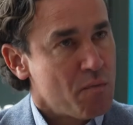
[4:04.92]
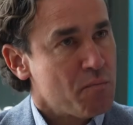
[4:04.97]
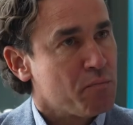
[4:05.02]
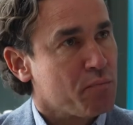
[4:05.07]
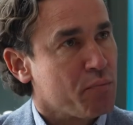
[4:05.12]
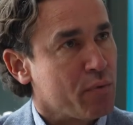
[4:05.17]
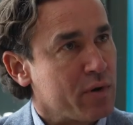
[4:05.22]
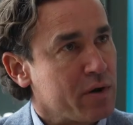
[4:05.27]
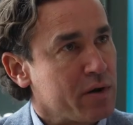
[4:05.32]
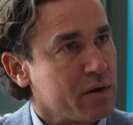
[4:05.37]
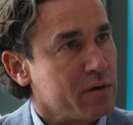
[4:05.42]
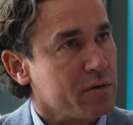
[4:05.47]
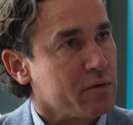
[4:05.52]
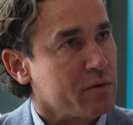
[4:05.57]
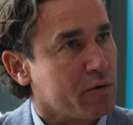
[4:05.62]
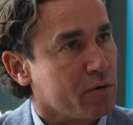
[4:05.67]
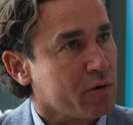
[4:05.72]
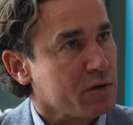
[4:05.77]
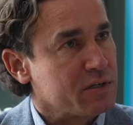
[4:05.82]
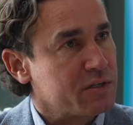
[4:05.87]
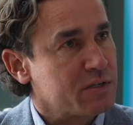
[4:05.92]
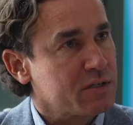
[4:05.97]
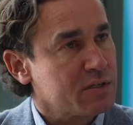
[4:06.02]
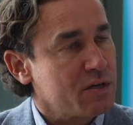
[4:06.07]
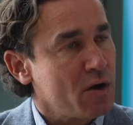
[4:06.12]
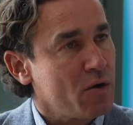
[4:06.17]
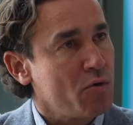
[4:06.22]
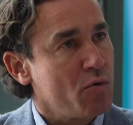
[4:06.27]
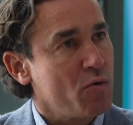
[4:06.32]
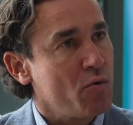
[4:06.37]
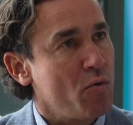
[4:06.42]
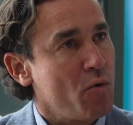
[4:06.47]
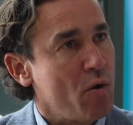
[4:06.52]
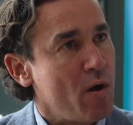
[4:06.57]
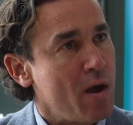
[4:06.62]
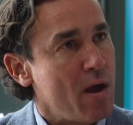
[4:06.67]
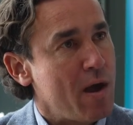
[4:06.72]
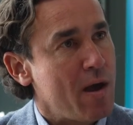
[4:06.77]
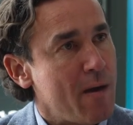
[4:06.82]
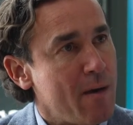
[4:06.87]
Brilliant, Chris. So,
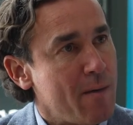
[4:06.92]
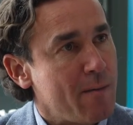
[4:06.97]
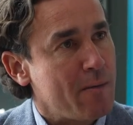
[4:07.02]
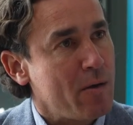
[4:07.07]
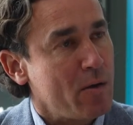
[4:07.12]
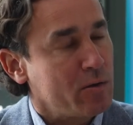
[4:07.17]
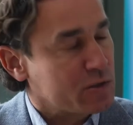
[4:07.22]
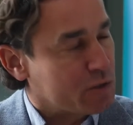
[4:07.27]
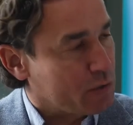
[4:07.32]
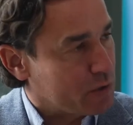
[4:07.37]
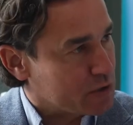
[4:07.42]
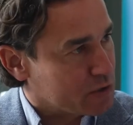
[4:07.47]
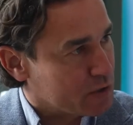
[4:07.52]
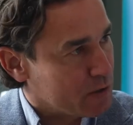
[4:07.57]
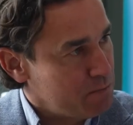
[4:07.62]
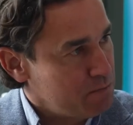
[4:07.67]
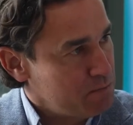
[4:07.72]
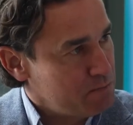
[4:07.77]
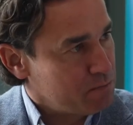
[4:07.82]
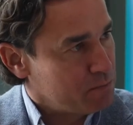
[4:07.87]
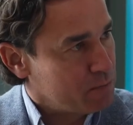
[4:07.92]
last question,